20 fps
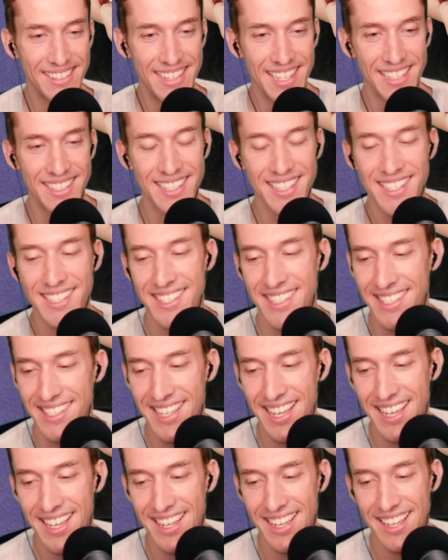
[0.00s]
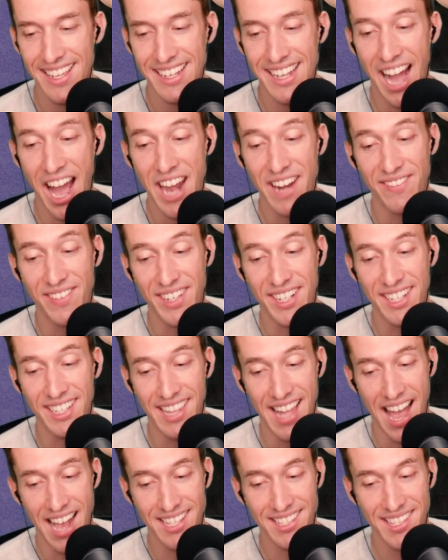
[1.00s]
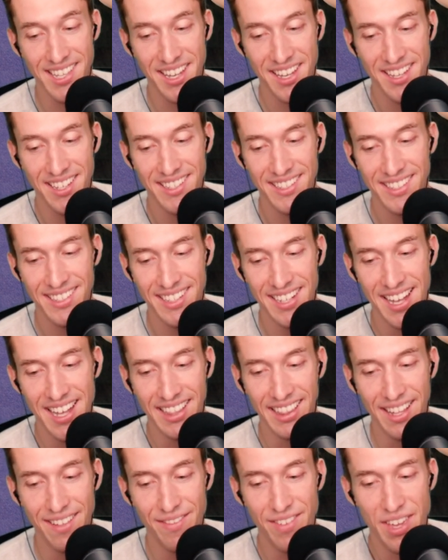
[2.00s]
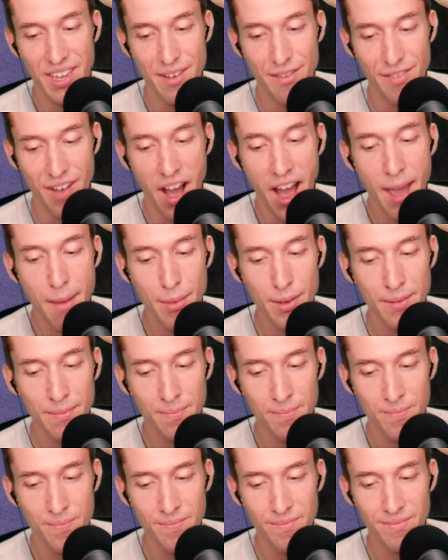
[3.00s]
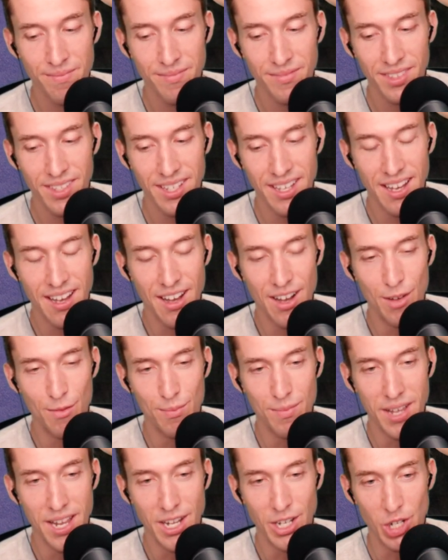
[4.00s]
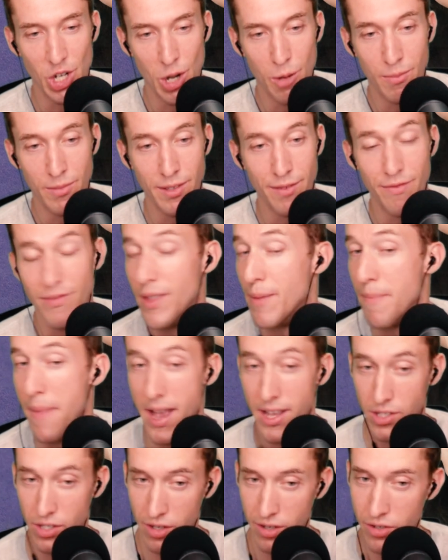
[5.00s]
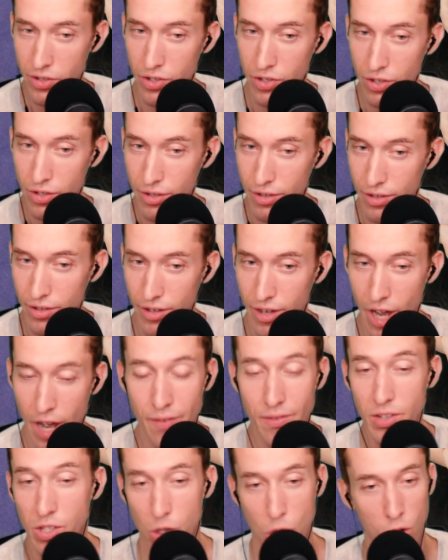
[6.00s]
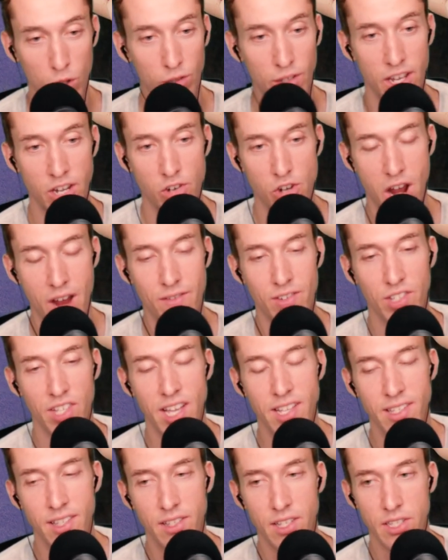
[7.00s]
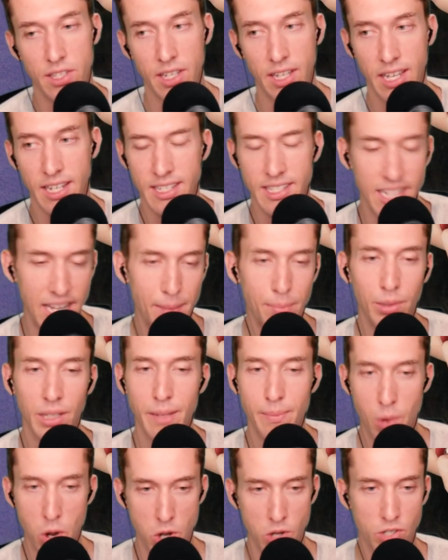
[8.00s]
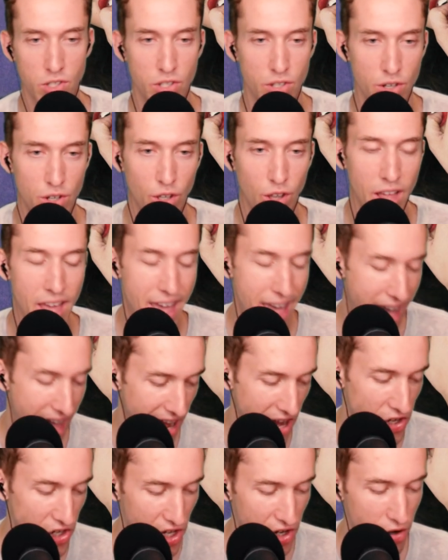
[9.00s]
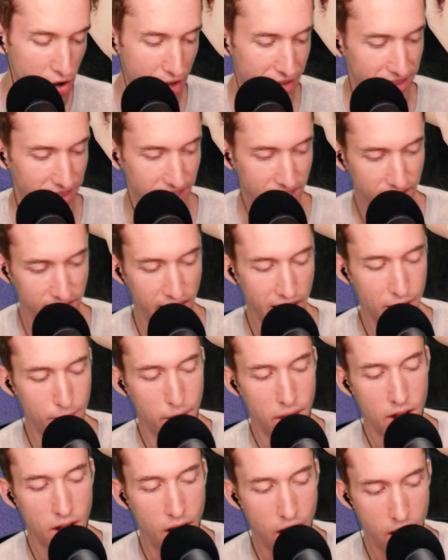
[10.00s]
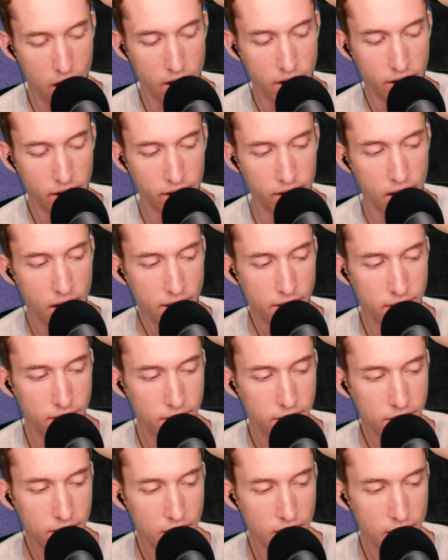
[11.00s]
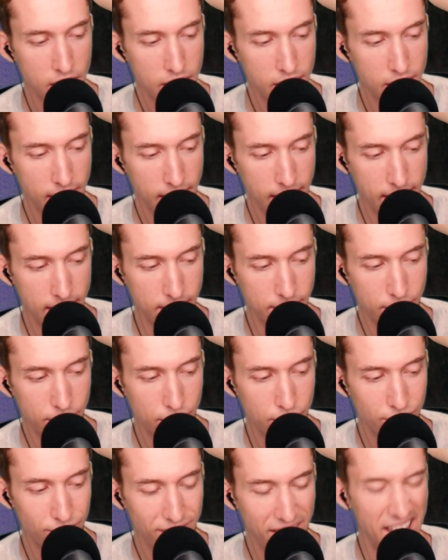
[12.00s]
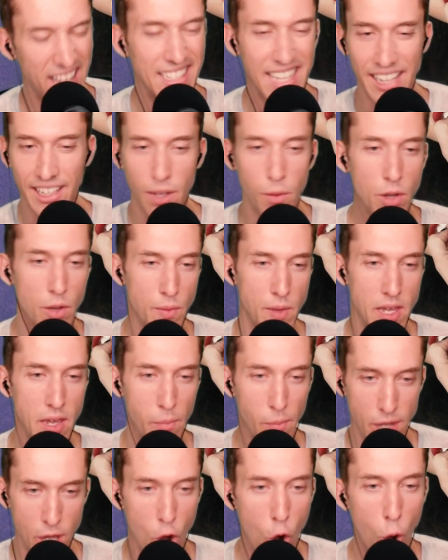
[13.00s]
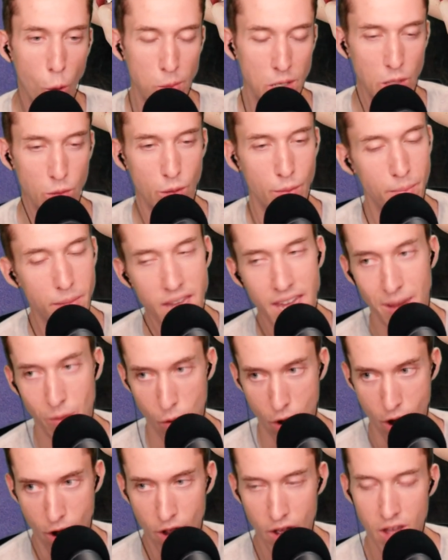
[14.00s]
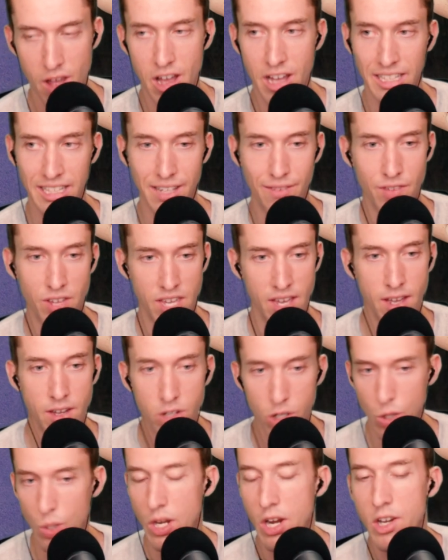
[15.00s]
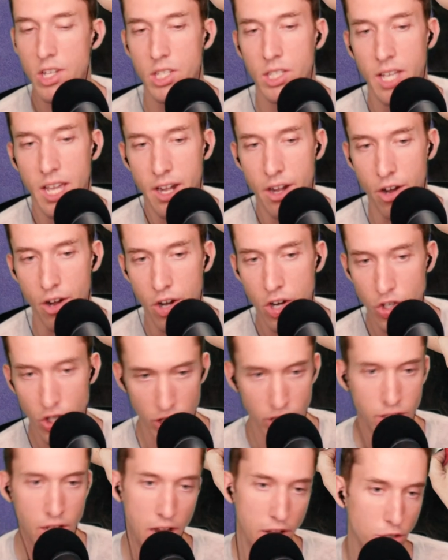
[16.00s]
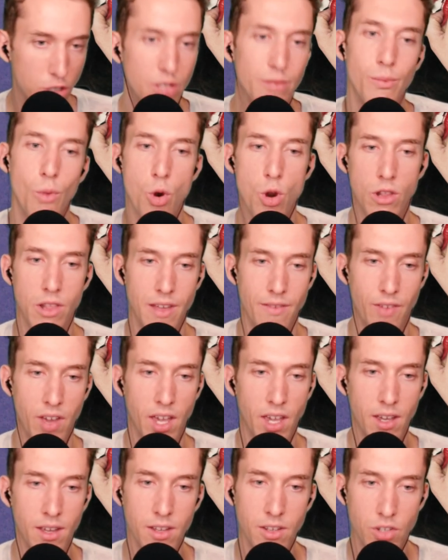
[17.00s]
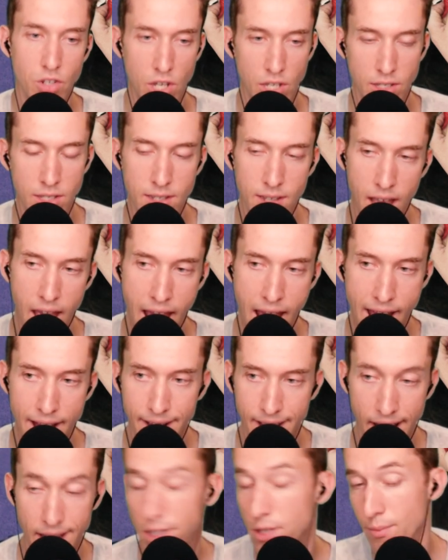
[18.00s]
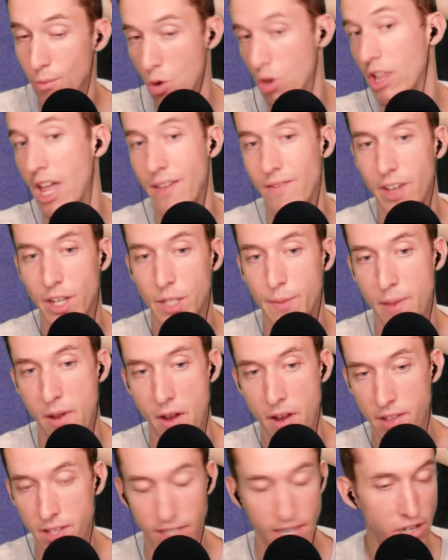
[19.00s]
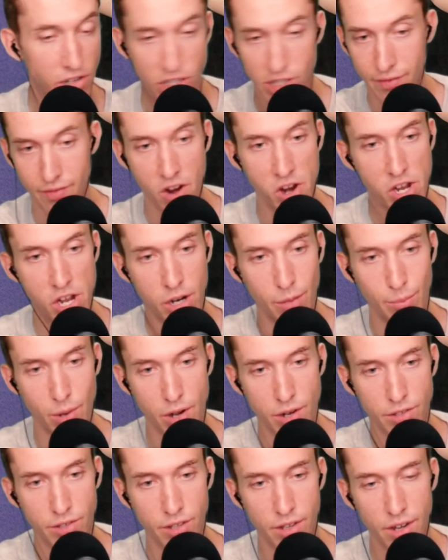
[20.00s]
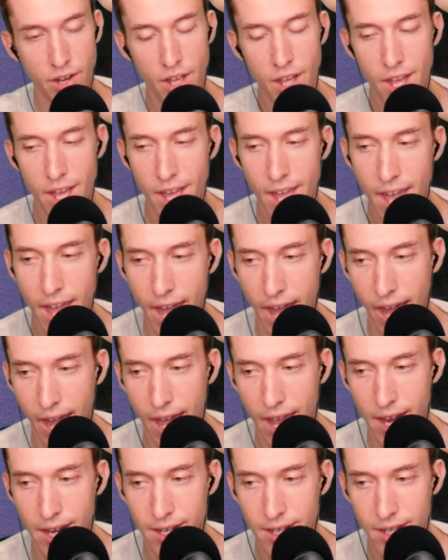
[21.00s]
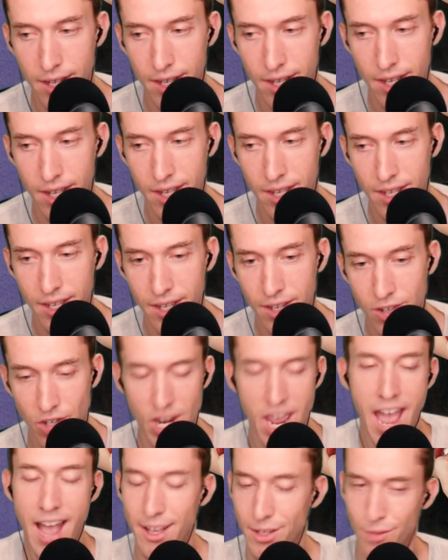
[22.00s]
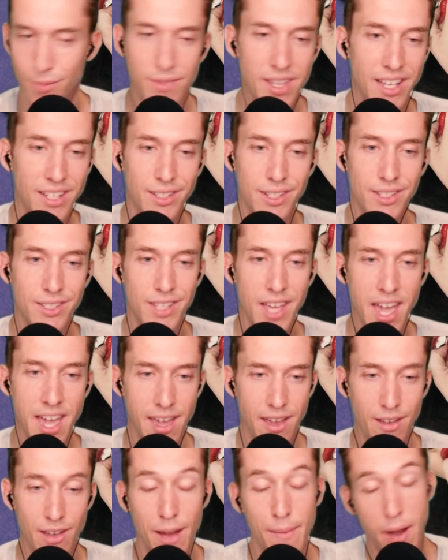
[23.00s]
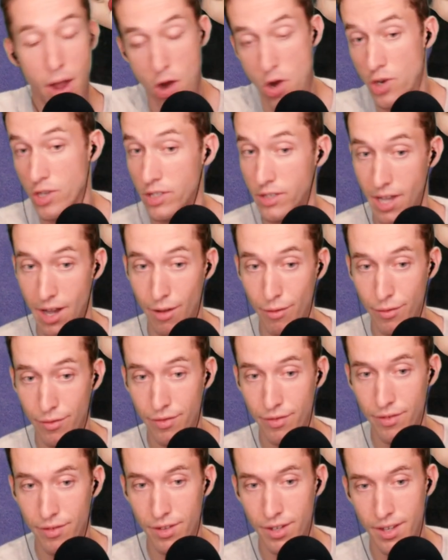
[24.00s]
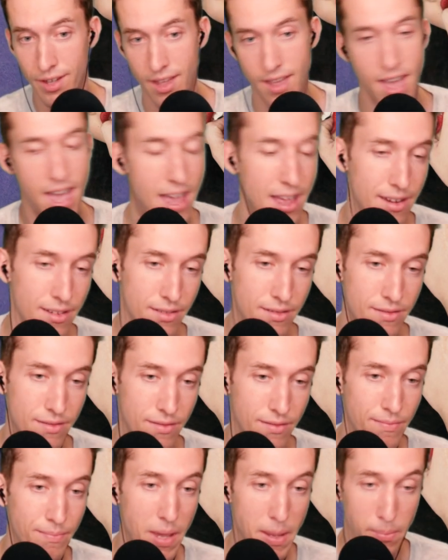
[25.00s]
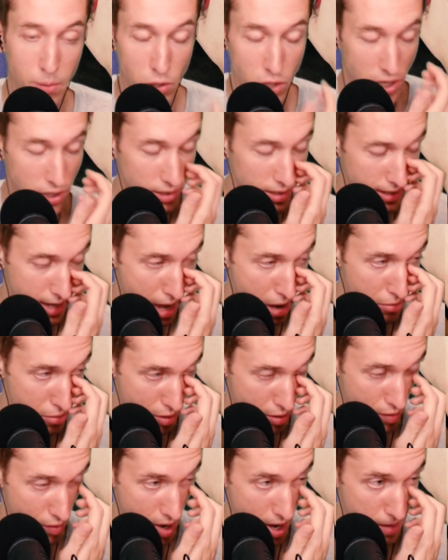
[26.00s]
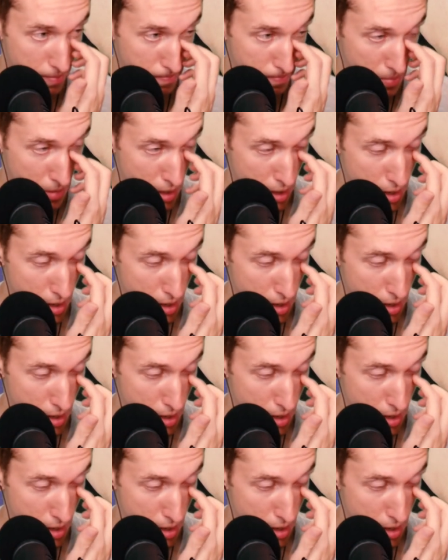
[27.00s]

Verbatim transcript: This is kind of a classic Olivia vibe um, in terms of the message of a song like Driver's License. It's like deeply personal. And in general, I think the sentiment on Guts is exactly what we, we hoped it would be, where Olivia, two years later, she's done some more living. She's had, got some more life experience. Again, she's a very young person. And she has some things to say about herself and people she's encountered, right?